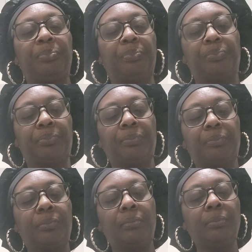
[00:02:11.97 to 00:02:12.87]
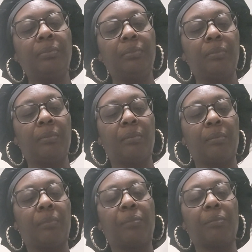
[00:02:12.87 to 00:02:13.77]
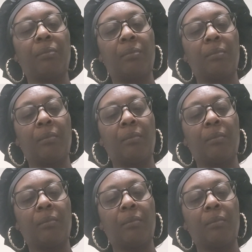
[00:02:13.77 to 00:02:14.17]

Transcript: (silence)